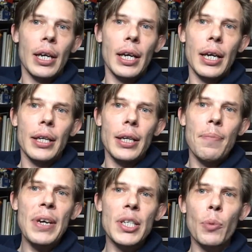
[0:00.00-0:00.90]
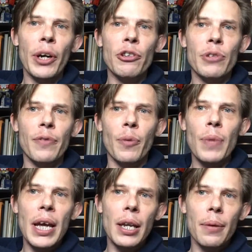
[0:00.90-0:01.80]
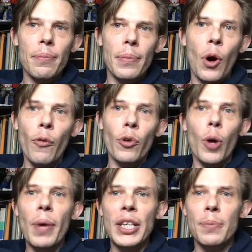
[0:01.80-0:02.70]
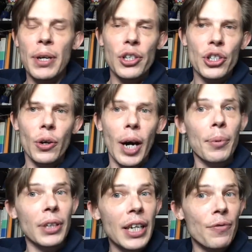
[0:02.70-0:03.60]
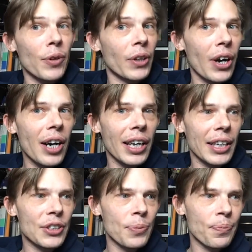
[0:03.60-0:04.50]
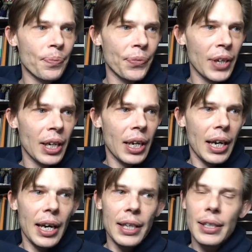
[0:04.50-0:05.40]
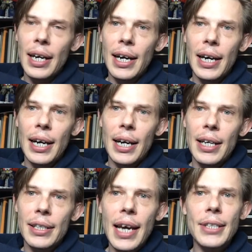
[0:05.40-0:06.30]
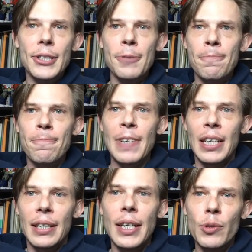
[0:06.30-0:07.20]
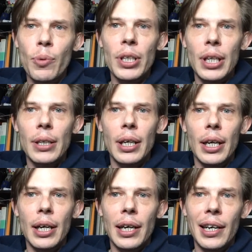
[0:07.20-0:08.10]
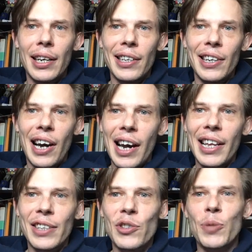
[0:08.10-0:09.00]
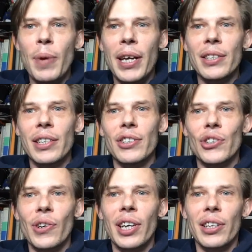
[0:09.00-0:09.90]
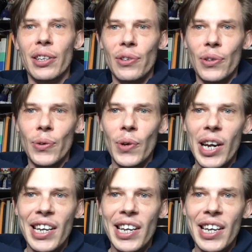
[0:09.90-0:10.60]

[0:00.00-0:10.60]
and it makes it more interesting for me, and it overall makes a better show, I believe, for the audience. And that's what I like to spend during the new